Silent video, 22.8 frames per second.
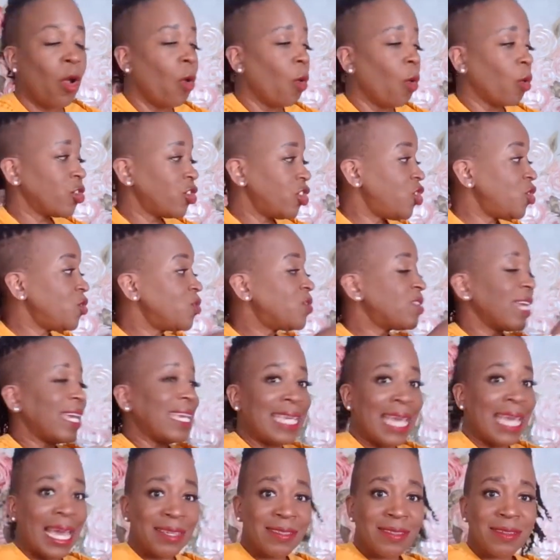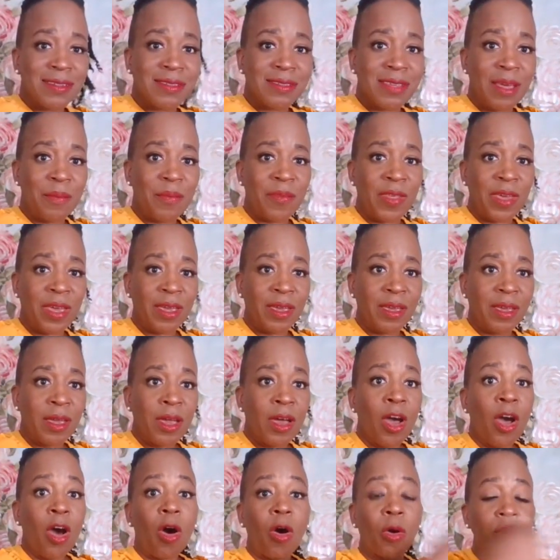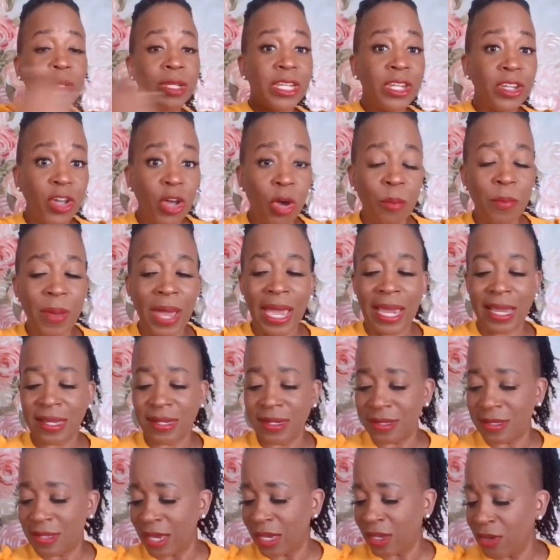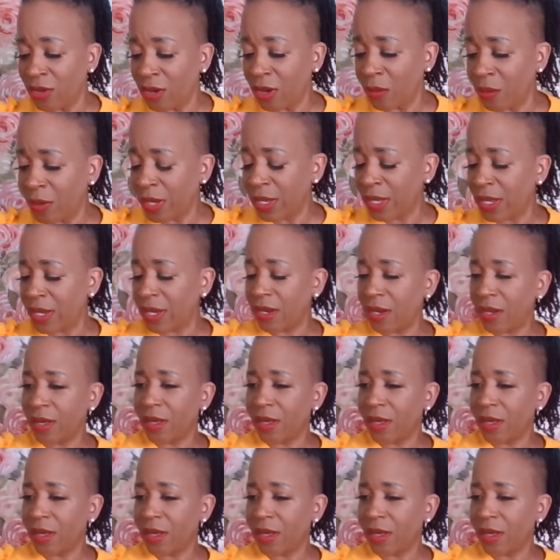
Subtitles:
or did you say yes to something only to go back and to say, you know what?